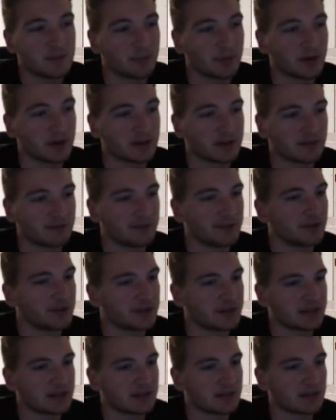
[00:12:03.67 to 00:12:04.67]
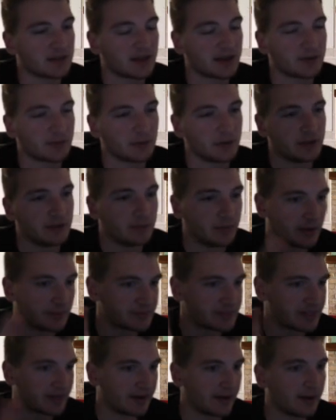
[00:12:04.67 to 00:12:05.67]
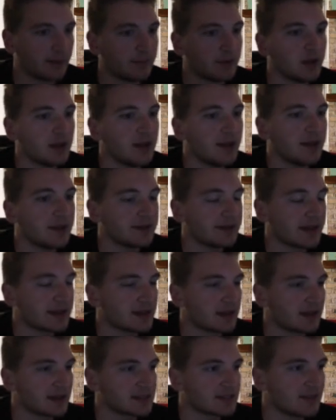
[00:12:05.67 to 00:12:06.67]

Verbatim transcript: but the fielding like really bumps that up uh,